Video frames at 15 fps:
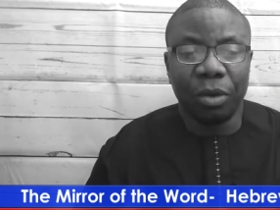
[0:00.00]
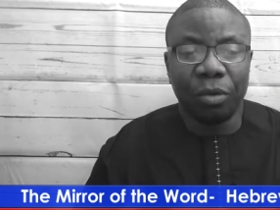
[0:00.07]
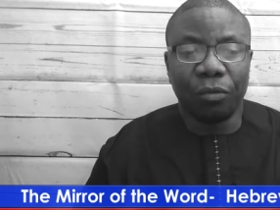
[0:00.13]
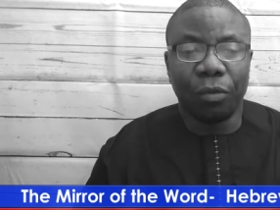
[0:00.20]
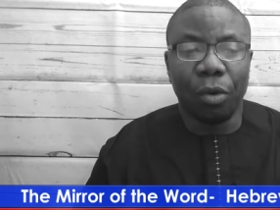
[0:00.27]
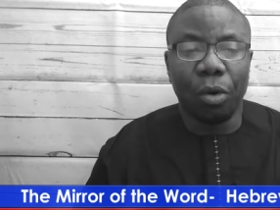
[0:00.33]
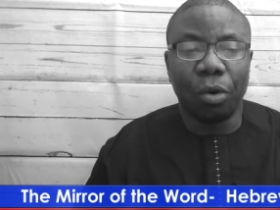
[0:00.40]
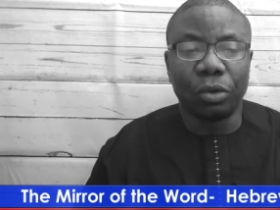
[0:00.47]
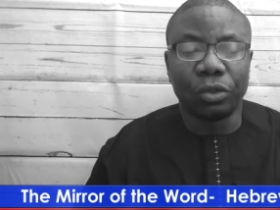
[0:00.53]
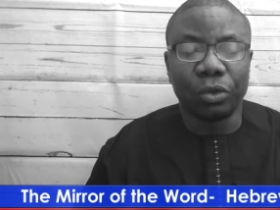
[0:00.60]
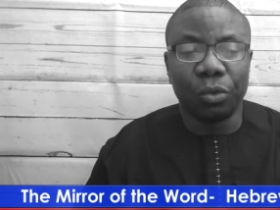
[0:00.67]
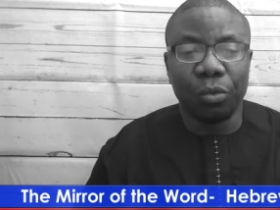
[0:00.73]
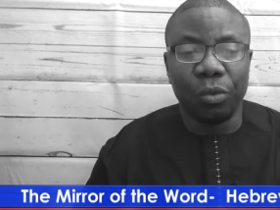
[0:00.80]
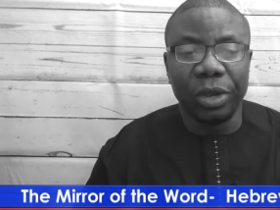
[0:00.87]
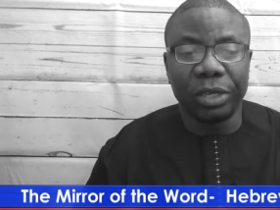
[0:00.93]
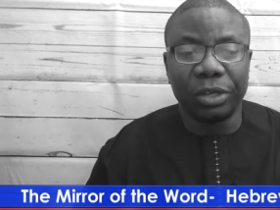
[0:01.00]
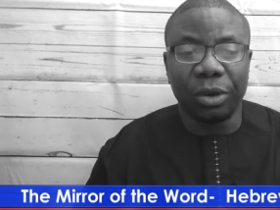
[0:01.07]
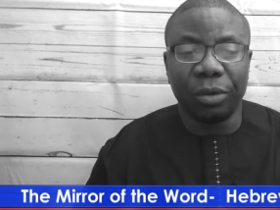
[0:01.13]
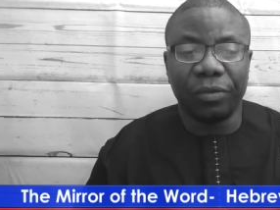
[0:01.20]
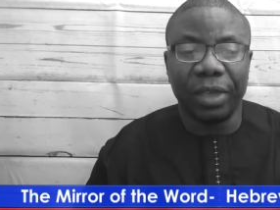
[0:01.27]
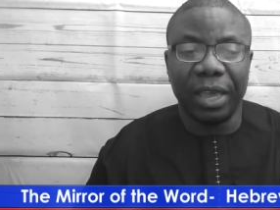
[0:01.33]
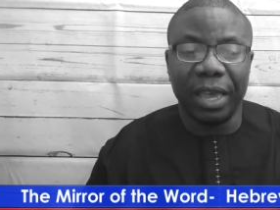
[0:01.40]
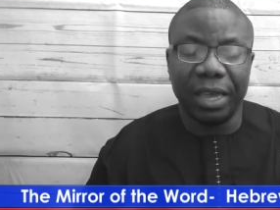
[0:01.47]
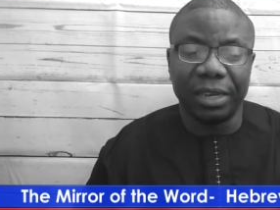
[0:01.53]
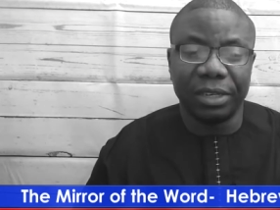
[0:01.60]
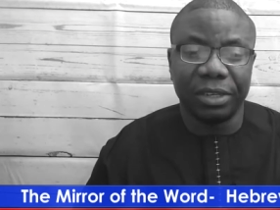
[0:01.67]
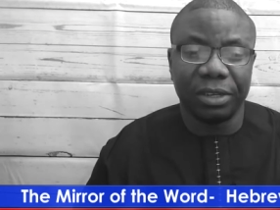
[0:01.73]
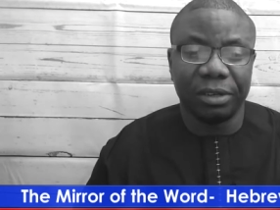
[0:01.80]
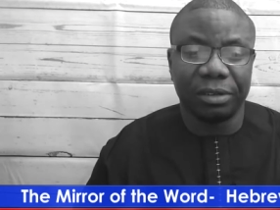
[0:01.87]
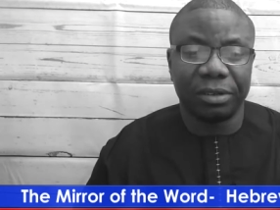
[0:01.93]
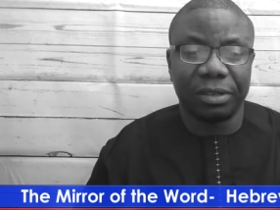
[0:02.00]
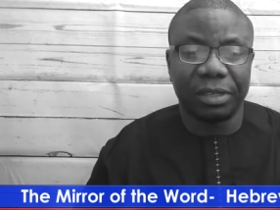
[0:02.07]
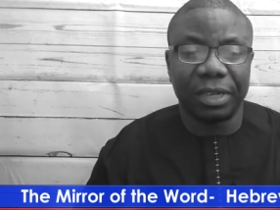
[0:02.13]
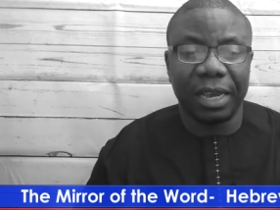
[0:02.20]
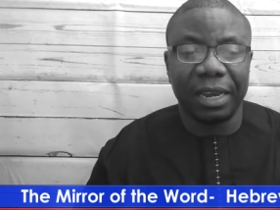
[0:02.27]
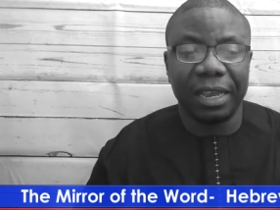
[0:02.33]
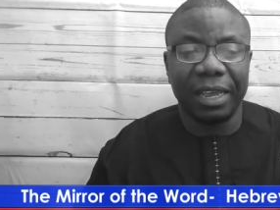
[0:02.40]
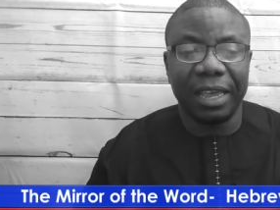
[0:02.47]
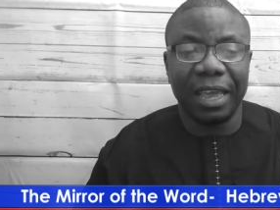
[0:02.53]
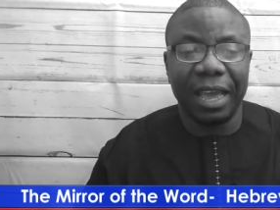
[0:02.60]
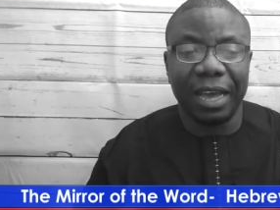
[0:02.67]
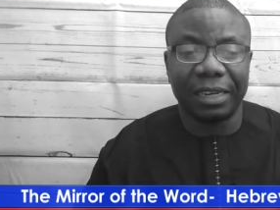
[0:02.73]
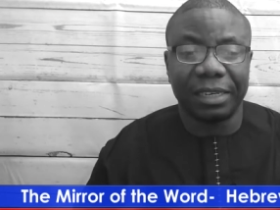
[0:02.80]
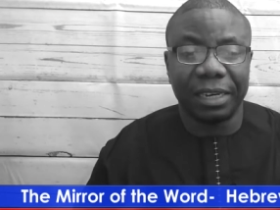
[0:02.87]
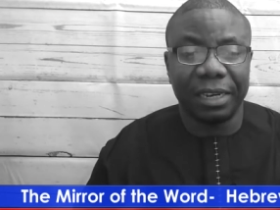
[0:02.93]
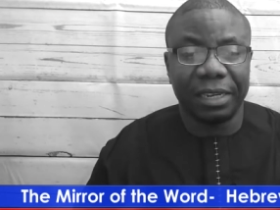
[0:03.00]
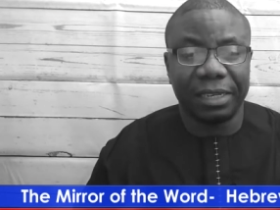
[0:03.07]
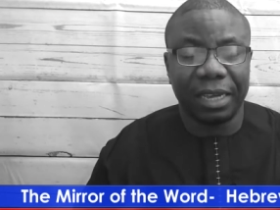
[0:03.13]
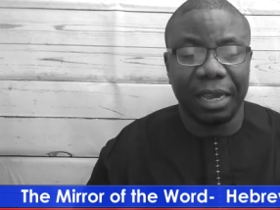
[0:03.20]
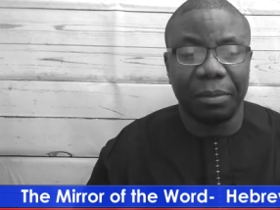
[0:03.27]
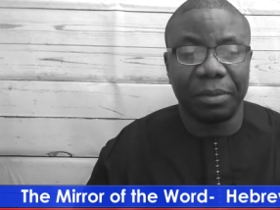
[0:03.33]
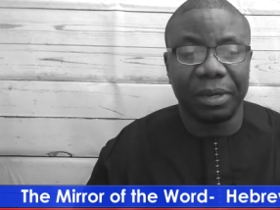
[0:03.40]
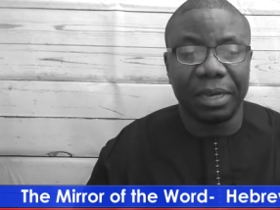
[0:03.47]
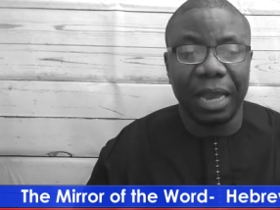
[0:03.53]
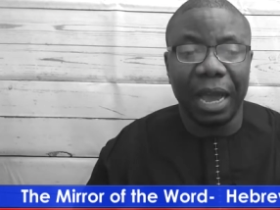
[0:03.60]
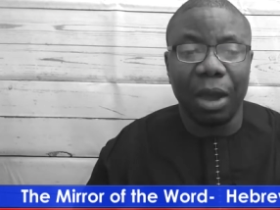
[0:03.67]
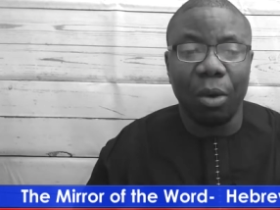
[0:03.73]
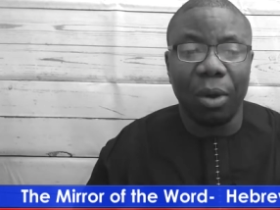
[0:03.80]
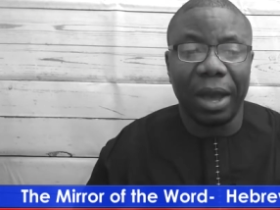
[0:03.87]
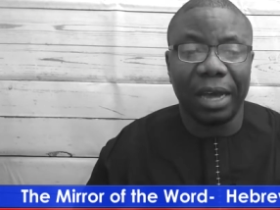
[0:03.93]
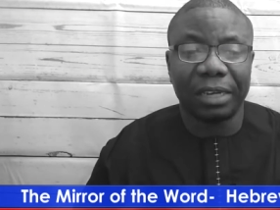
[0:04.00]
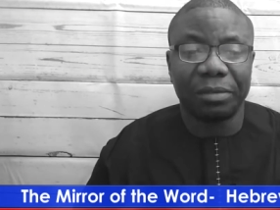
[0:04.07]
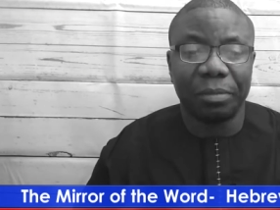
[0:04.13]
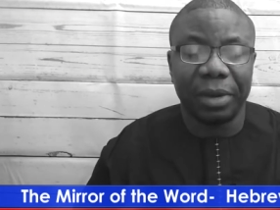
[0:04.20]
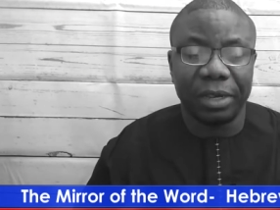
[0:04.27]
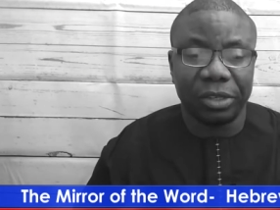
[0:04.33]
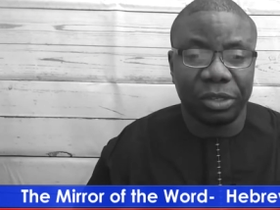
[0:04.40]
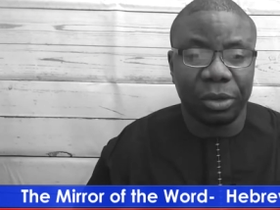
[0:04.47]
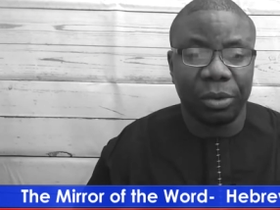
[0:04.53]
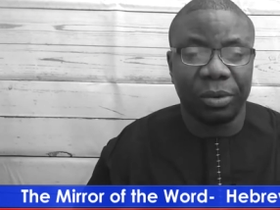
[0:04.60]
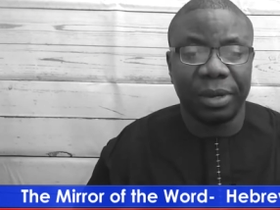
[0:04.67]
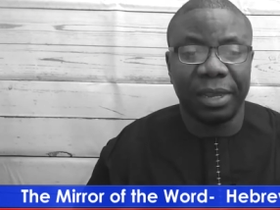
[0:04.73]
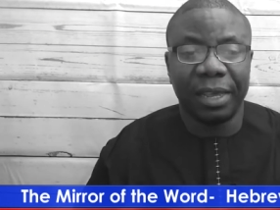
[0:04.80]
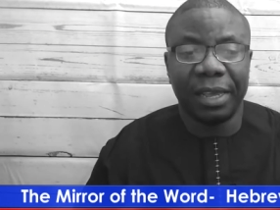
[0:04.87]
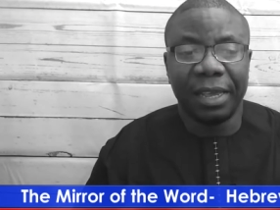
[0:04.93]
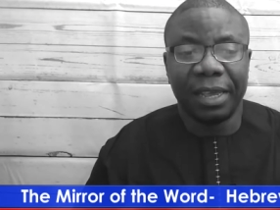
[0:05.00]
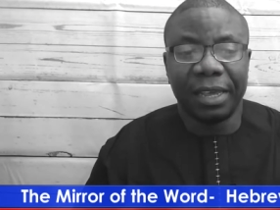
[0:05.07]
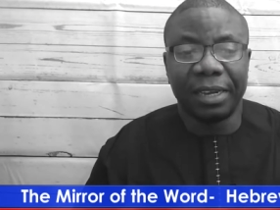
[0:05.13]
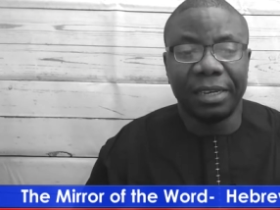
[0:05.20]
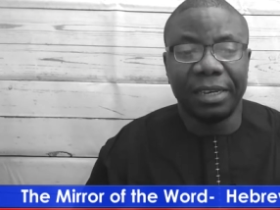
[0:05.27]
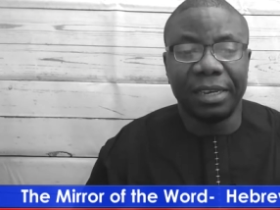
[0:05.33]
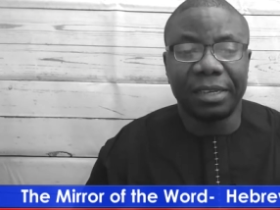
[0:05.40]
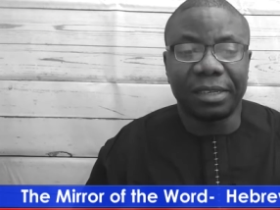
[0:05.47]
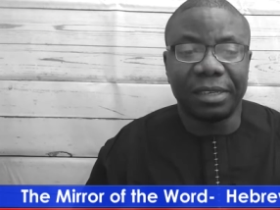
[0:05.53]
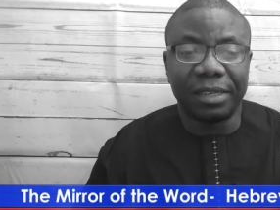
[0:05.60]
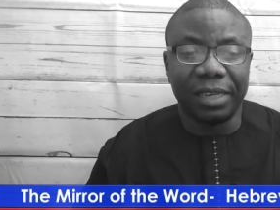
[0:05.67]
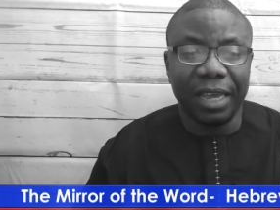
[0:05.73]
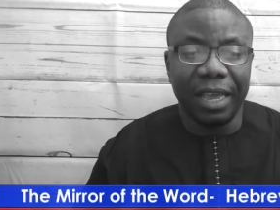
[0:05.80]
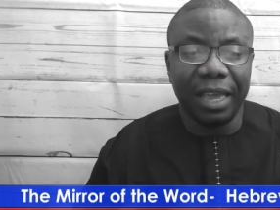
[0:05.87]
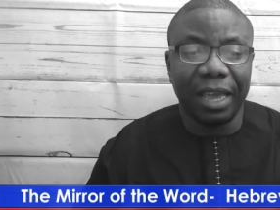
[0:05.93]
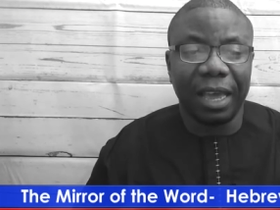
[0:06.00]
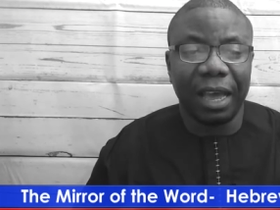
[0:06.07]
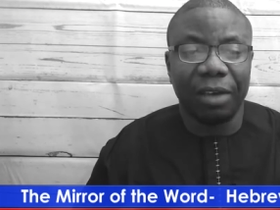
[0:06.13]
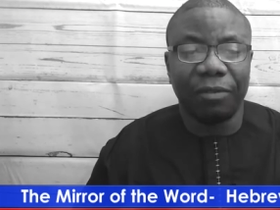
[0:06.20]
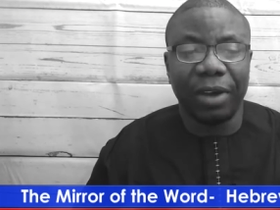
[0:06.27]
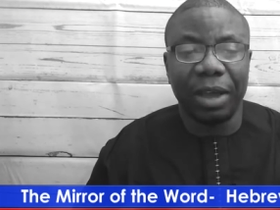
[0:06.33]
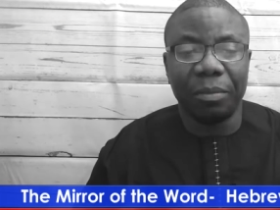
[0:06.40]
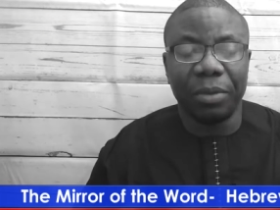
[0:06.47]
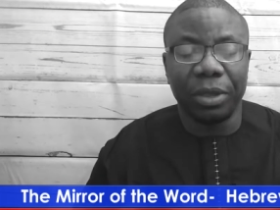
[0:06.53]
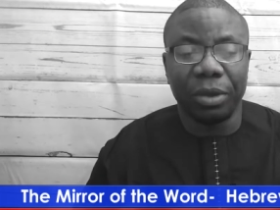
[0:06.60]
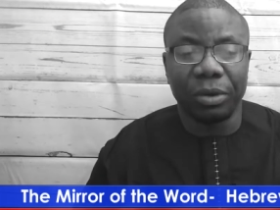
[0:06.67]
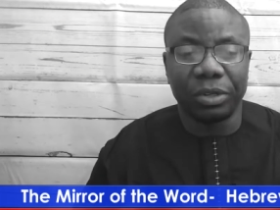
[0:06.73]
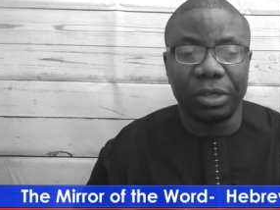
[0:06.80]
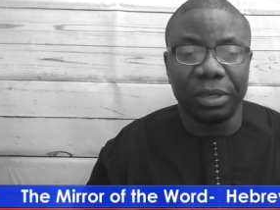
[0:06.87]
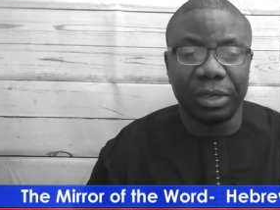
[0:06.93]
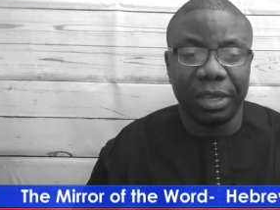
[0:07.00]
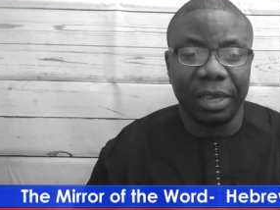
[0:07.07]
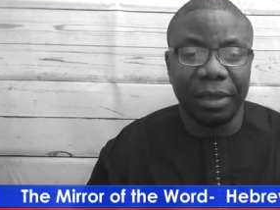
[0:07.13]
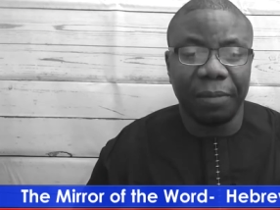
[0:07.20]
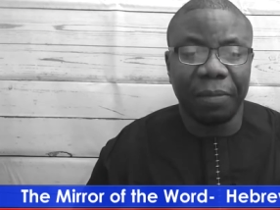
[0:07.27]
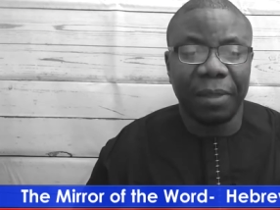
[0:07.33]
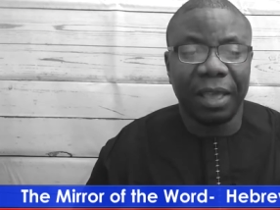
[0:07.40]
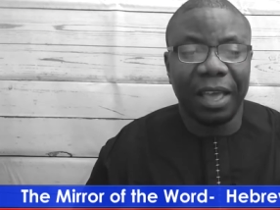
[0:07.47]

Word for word: For unto which of the angels said he at any time, Thou art my son, this day have I begotten thee.